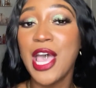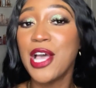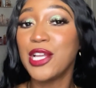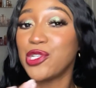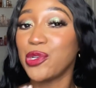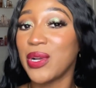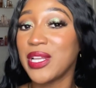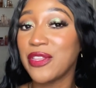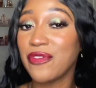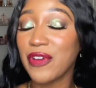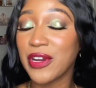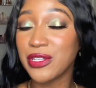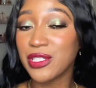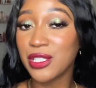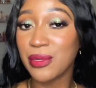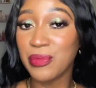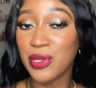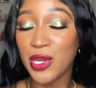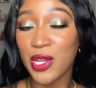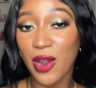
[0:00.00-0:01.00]
join the Fragrance
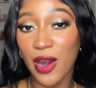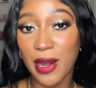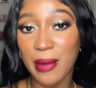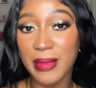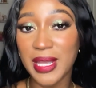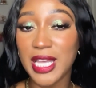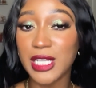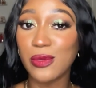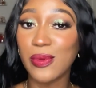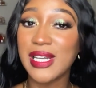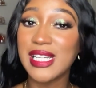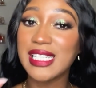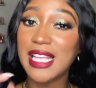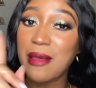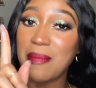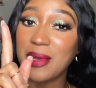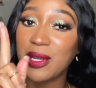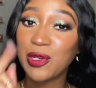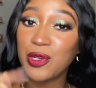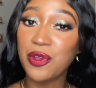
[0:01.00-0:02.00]
and Beauty Army, as well as that
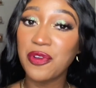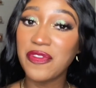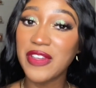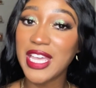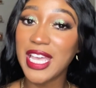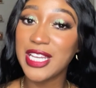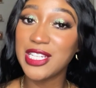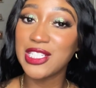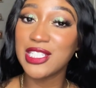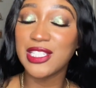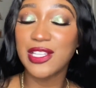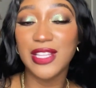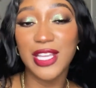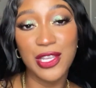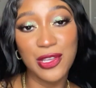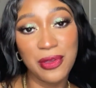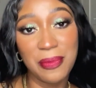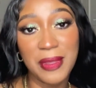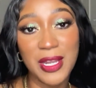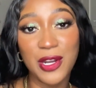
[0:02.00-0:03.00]
bell notification so that
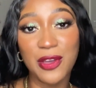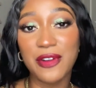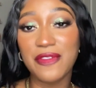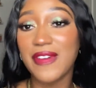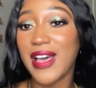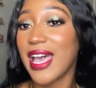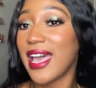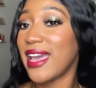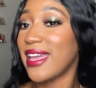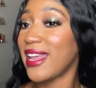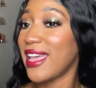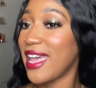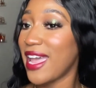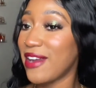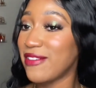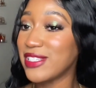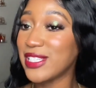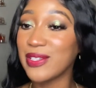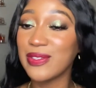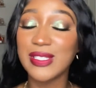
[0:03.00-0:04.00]
you could be notified
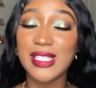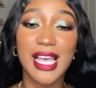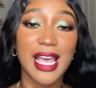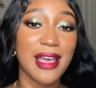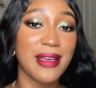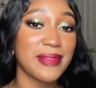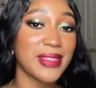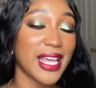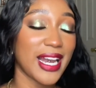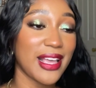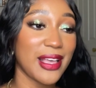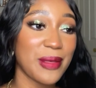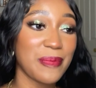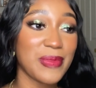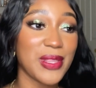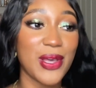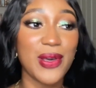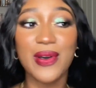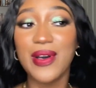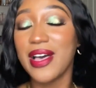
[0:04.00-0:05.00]
every single time that I
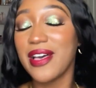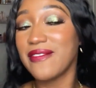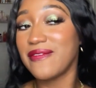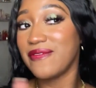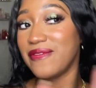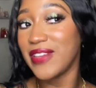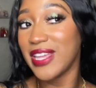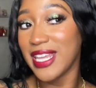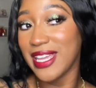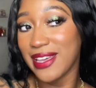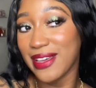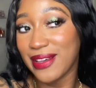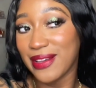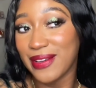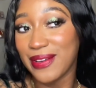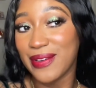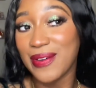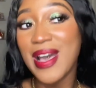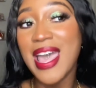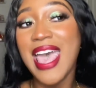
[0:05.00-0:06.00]
upload a
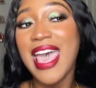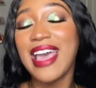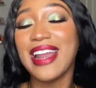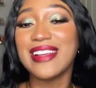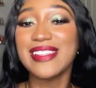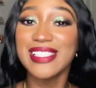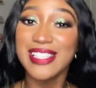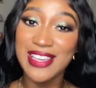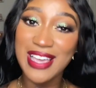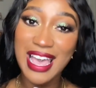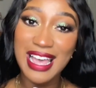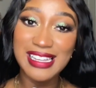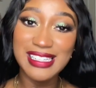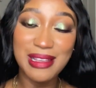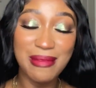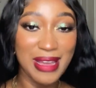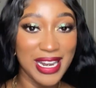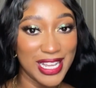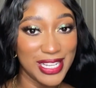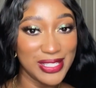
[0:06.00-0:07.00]
video. And I'll see you guys in
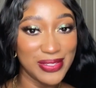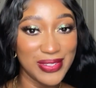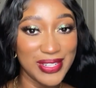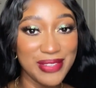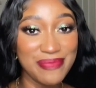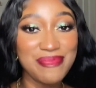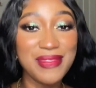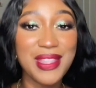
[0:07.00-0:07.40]
my next one.